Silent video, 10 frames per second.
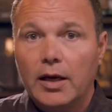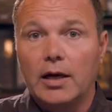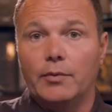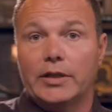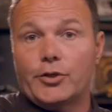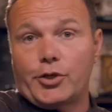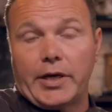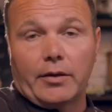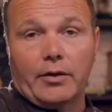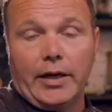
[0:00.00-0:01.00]
and I went to
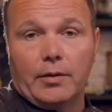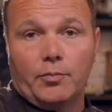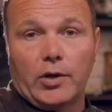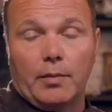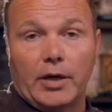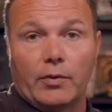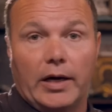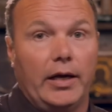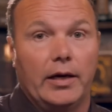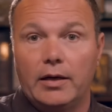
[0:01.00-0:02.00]
shake their hand, put out my
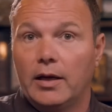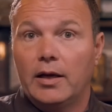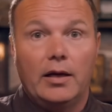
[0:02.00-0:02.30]
right hand,